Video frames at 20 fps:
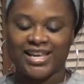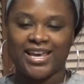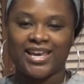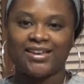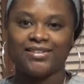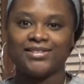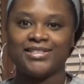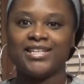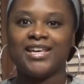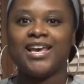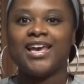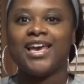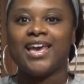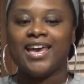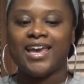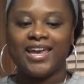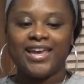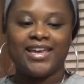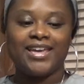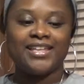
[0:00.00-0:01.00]
Saves,
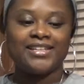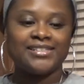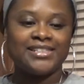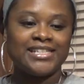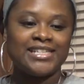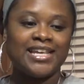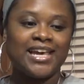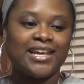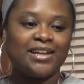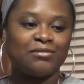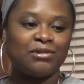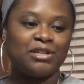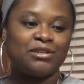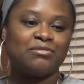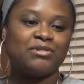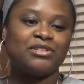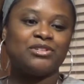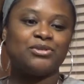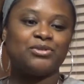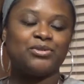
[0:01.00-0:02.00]
and tonight I'm going
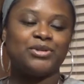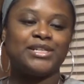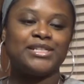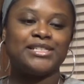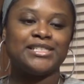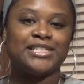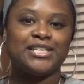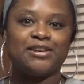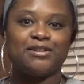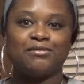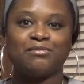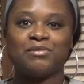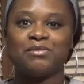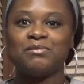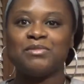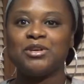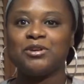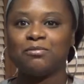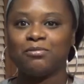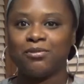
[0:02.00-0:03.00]
to be doing some
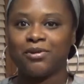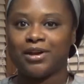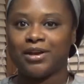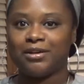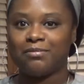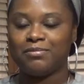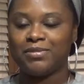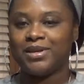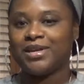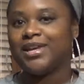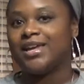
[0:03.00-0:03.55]
meal prep